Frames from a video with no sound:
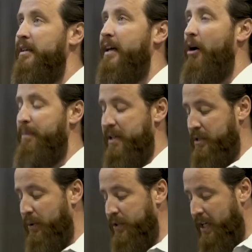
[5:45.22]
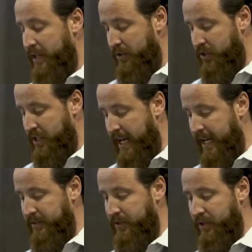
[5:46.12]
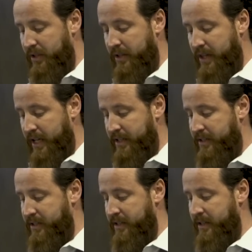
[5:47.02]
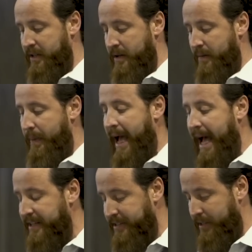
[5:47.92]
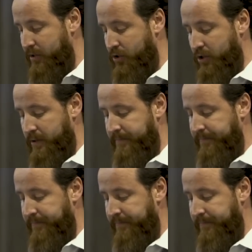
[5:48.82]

Help us, Lord, to understand this passage.